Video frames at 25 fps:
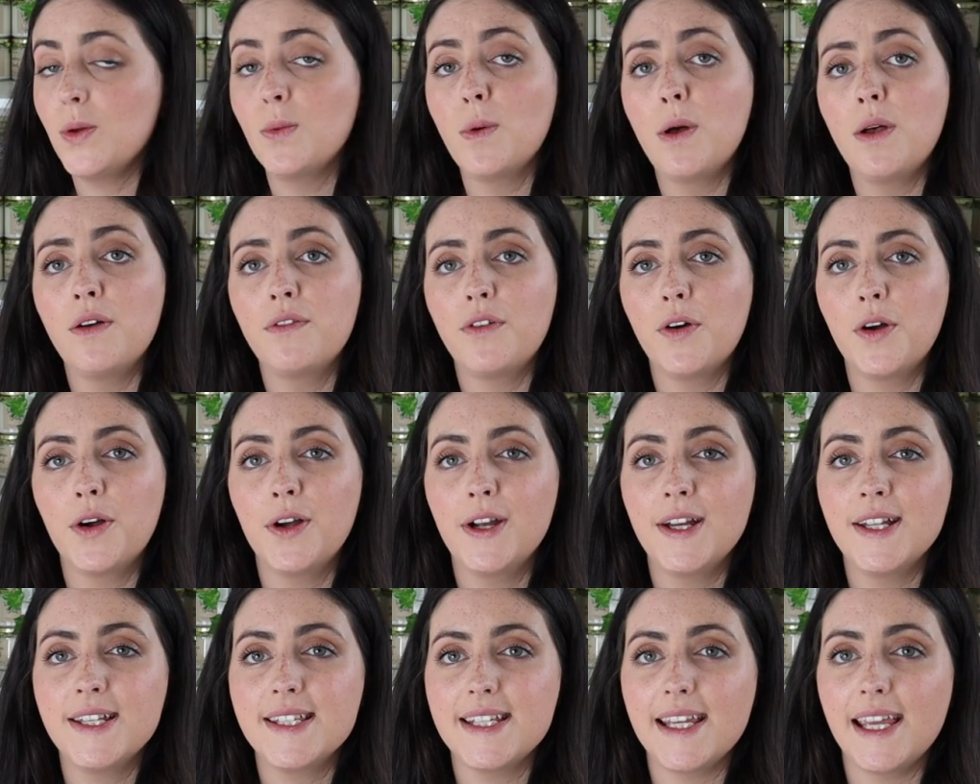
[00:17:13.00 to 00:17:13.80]
you will have
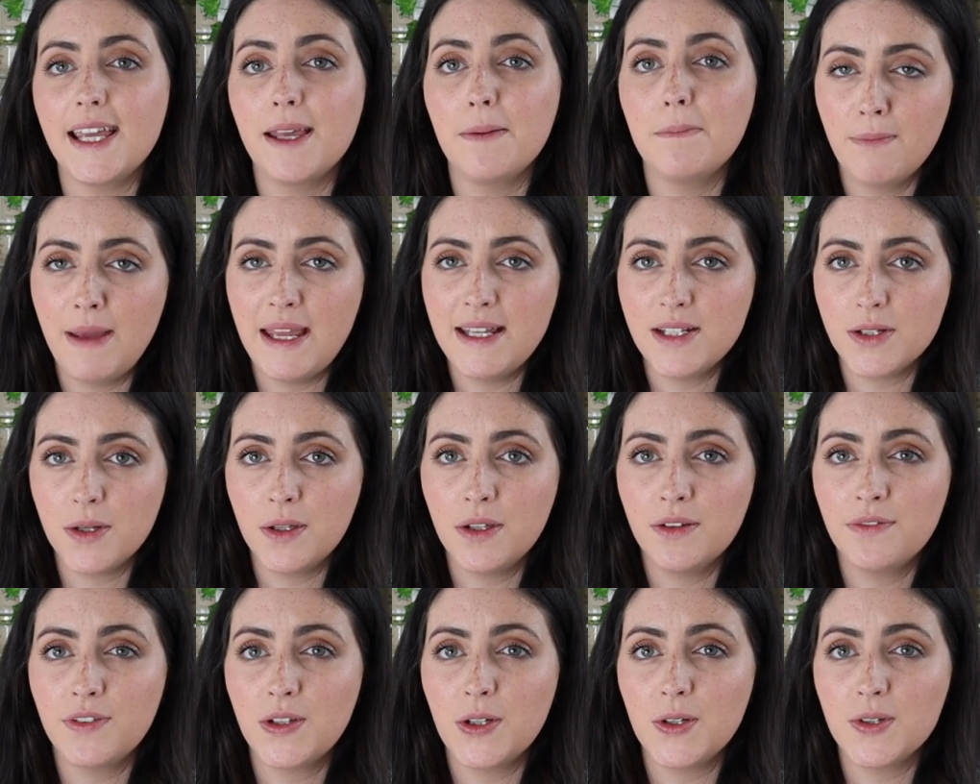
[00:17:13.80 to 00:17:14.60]
already made
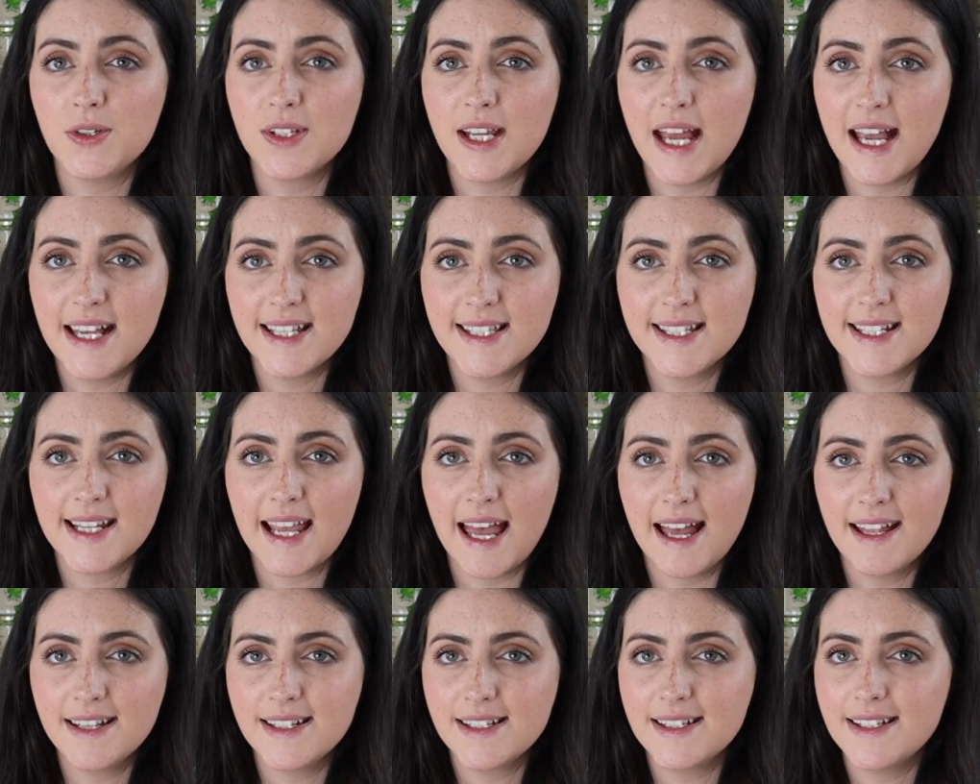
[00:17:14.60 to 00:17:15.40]
all of your test
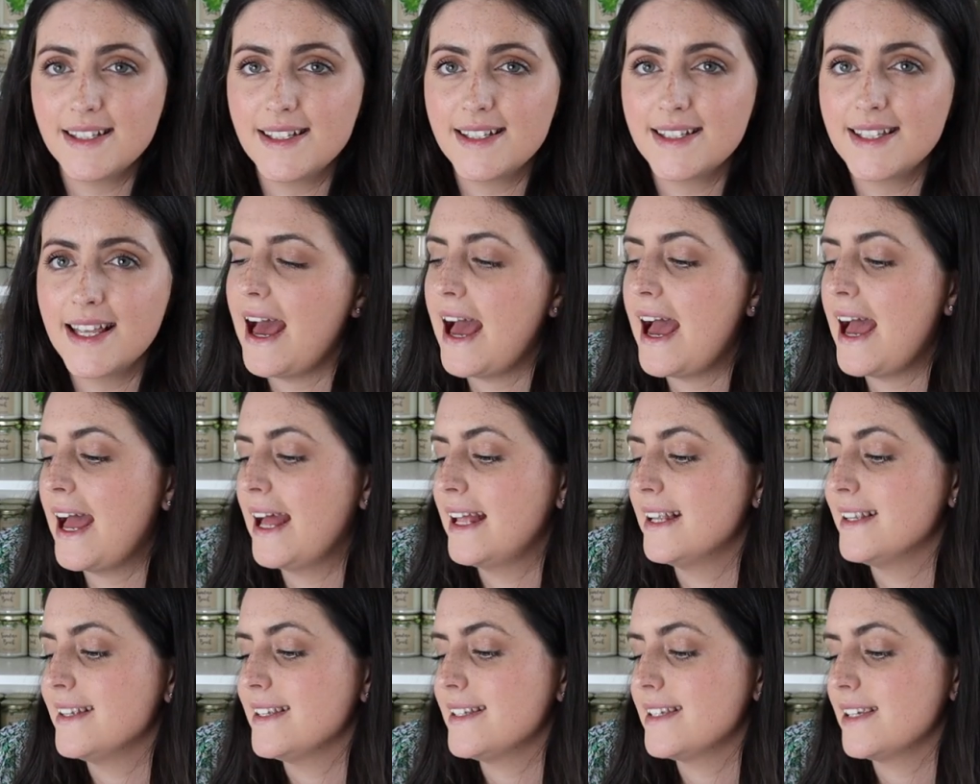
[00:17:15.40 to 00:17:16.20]
candles
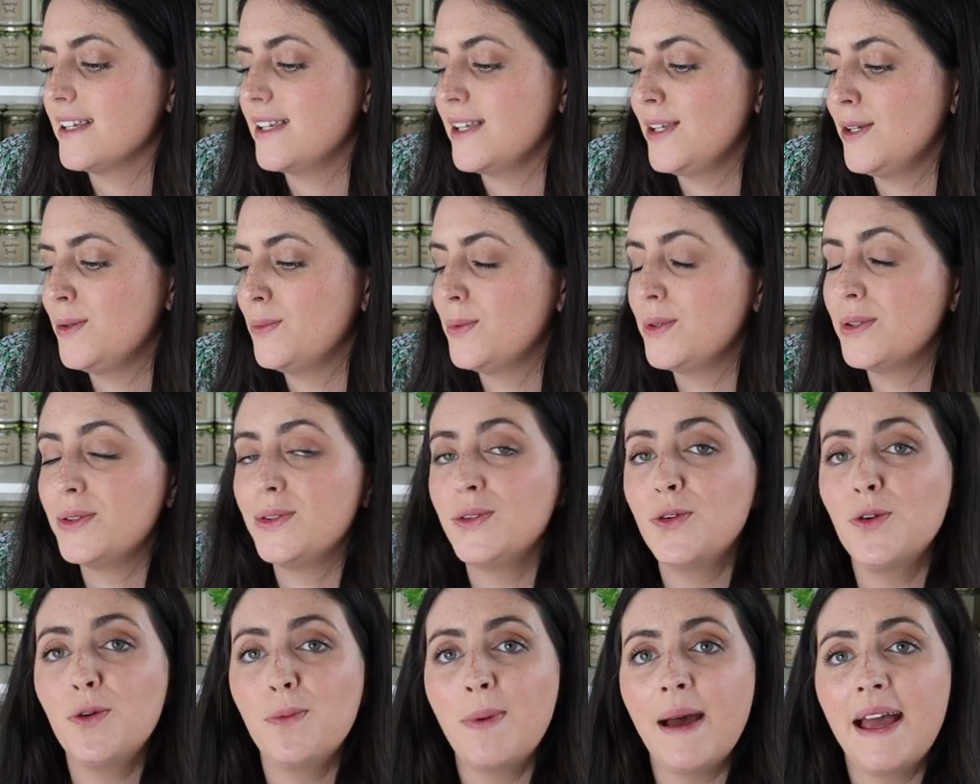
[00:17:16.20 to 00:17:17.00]
and you will
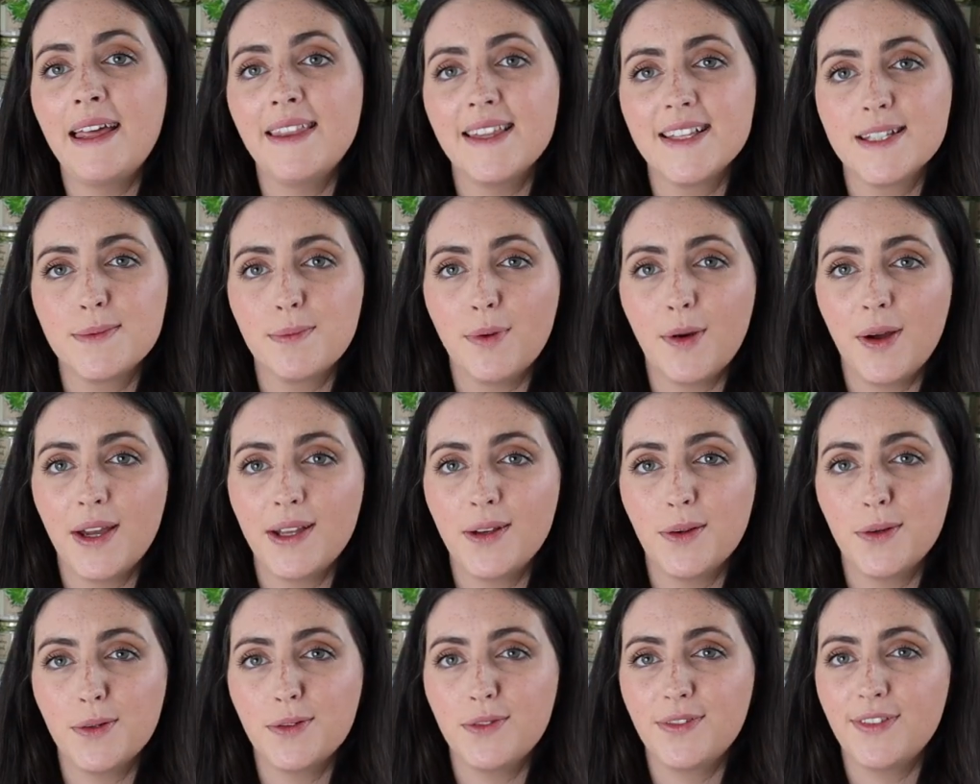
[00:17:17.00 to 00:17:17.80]
know by this
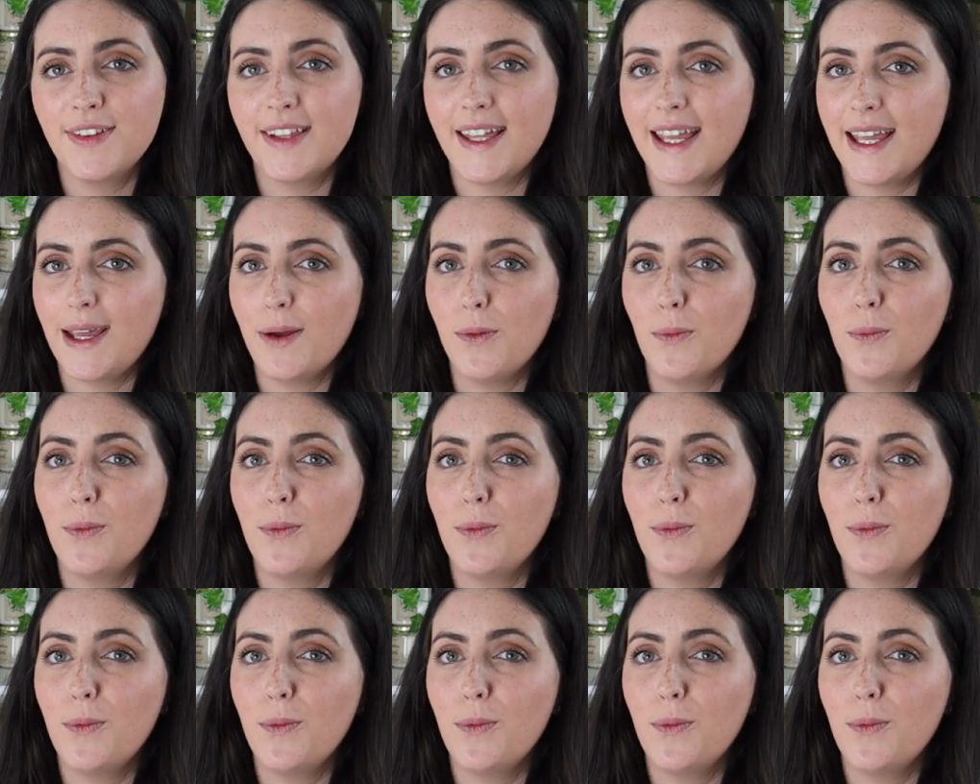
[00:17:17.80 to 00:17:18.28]
point hopefully